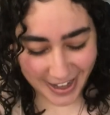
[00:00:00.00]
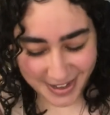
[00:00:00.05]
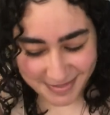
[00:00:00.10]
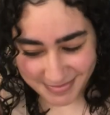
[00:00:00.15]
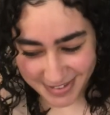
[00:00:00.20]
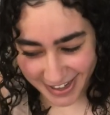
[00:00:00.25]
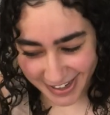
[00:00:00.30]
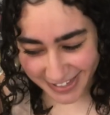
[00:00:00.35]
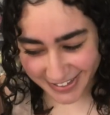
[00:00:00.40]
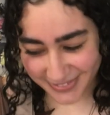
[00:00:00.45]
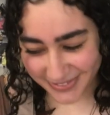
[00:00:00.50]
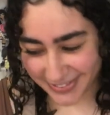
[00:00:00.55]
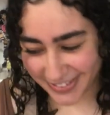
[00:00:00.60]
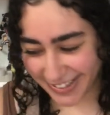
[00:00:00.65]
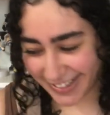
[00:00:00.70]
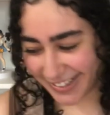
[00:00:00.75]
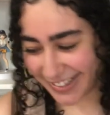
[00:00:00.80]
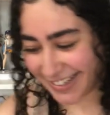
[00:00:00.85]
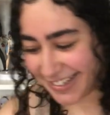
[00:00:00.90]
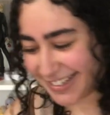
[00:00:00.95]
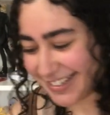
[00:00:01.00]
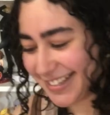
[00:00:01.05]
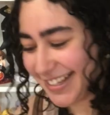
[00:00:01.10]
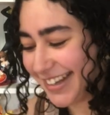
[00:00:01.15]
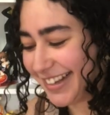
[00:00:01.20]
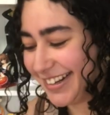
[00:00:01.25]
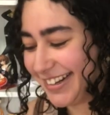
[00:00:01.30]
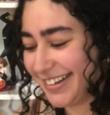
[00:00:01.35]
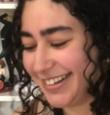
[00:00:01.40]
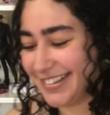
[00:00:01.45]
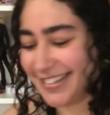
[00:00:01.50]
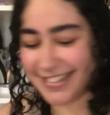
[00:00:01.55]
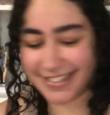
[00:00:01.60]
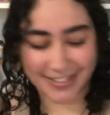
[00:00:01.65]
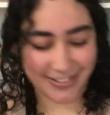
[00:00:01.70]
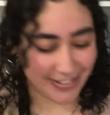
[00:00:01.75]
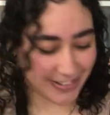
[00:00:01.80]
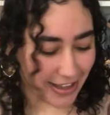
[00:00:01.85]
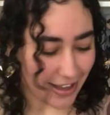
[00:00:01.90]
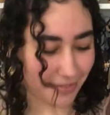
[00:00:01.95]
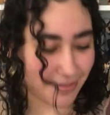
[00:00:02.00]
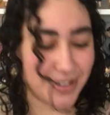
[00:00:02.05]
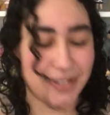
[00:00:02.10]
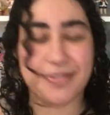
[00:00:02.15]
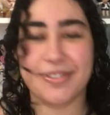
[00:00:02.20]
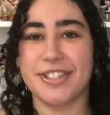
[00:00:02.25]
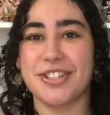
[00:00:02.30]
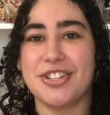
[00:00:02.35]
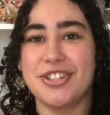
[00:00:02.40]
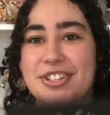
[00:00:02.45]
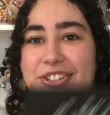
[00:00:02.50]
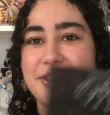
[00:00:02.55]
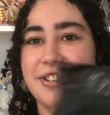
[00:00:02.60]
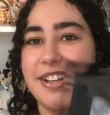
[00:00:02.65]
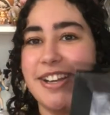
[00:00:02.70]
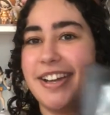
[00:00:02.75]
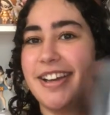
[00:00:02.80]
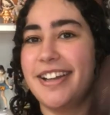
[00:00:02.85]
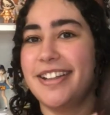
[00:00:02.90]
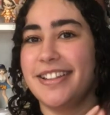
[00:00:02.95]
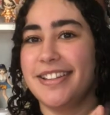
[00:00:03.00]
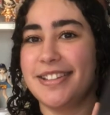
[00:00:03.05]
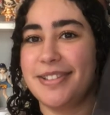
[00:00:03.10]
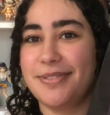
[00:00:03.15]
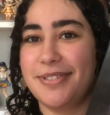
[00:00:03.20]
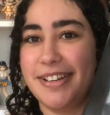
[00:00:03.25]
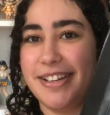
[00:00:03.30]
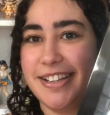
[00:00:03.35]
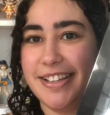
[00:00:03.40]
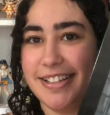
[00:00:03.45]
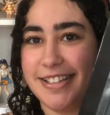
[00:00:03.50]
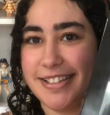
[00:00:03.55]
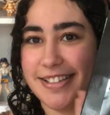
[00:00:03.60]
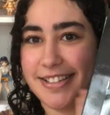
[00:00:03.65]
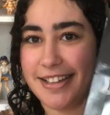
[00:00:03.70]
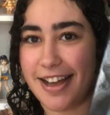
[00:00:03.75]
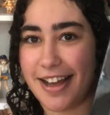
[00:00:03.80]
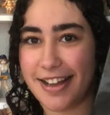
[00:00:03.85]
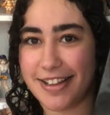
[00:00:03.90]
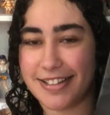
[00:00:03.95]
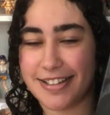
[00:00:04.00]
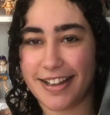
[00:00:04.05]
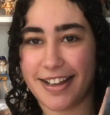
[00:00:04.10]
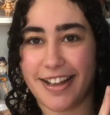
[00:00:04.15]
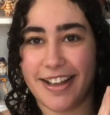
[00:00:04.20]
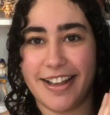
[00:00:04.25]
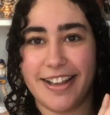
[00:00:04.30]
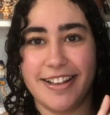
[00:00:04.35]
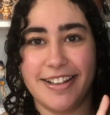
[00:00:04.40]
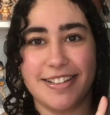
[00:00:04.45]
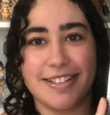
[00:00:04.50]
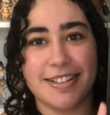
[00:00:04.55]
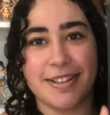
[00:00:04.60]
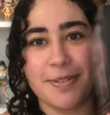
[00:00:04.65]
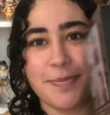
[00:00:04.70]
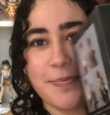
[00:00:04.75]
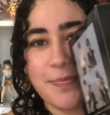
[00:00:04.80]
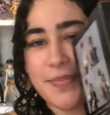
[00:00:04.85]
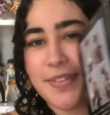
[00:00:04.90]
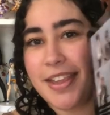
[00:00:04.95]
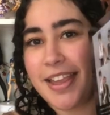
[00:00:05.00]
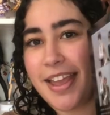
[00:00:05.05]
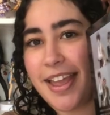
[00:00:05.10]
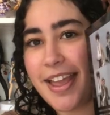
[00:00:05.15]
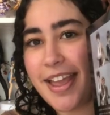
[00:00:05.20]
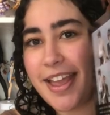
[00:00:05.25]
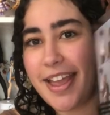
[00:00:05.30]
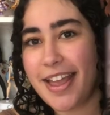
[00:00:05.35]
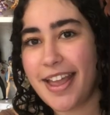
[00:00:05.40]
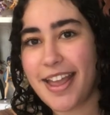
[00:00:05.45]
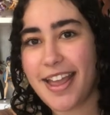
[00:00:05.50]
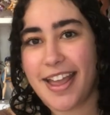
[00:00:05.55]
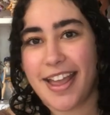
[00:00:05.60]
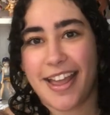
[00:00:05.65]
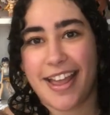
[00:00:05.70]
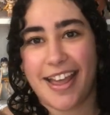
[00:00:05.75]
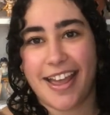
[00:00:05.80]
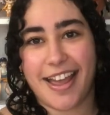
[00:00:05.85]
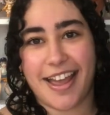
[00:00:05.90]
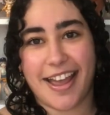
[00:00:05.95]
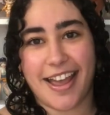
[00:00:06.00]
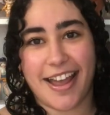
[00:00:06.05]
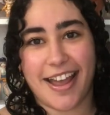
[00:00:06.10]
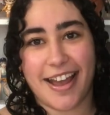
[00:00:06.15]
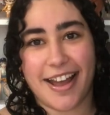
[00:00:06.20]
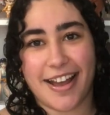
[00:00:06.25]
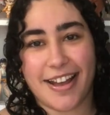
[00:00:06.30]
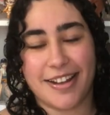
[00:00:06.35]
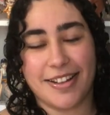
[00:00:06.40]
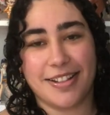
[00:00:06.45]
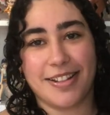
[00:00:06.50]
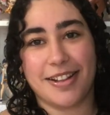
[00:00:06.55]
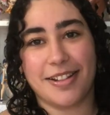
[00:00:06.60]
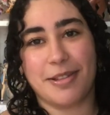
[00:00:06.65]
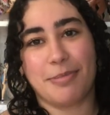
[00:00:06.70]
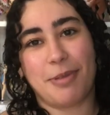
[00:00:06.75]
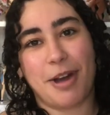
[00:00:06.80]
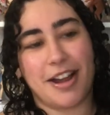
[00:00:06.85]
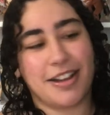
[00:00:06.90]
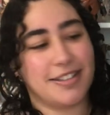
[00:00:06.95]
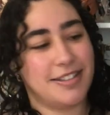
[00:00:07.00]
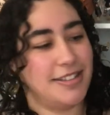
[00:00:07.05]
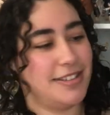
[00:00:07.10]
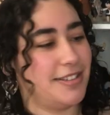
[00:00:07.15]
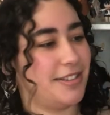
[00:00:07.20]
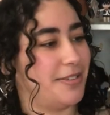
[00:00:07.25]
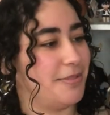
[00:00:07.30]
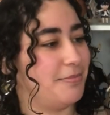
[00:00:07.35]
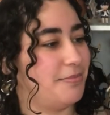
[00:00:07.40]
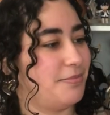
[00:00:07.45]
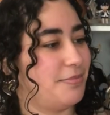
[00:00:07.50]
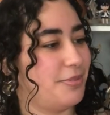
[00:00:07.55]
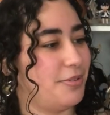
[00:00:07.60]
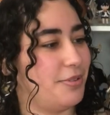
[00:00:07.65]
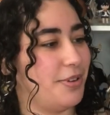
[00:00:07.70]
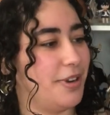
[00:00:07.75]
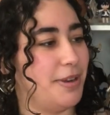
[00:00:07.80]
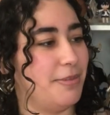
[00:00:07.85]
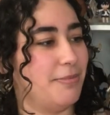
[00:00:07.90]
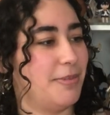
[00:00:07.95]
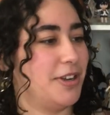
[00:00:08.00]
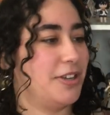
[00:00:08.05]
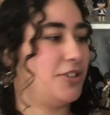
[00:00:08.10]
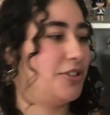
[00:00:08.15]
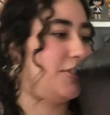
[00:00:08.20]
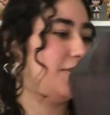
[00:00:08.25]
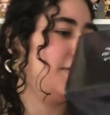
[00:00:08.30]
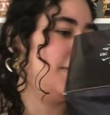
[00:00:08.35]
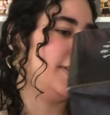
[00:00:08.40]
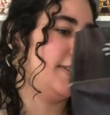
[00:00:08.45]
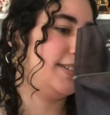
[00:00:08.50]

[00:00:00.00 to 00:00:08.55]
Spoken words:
kind of really excited. So that one was Chuuya, this one is Dazai's. And the boxes are pretty much the